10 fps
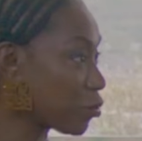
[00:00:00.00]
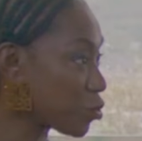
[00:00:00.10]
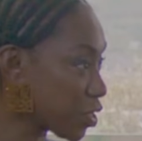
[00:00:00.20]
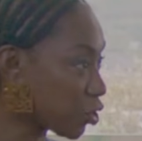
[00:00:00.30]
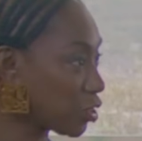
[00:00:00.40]
a
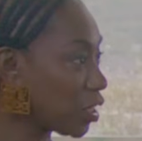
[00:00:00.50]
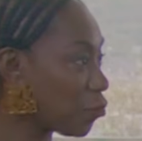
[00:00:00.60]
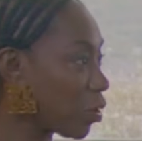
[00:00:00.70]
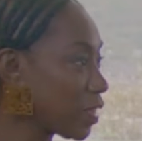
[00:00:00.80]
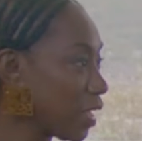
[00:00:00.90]
tradition of
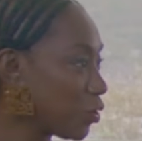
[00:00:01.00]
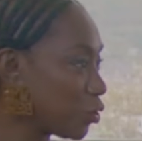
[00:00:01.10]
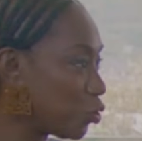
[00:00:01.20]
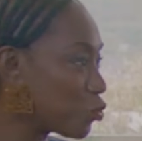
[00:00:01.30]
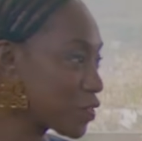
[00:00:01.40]
what they are
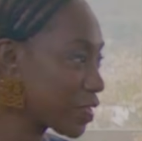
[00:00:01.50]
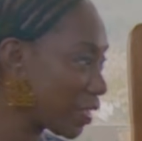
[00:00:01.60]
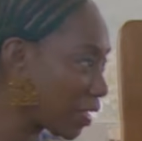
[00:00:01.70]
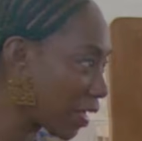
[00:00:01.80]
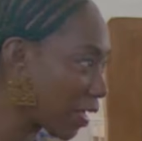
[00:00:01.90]
used to
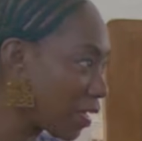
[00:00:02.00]
eating.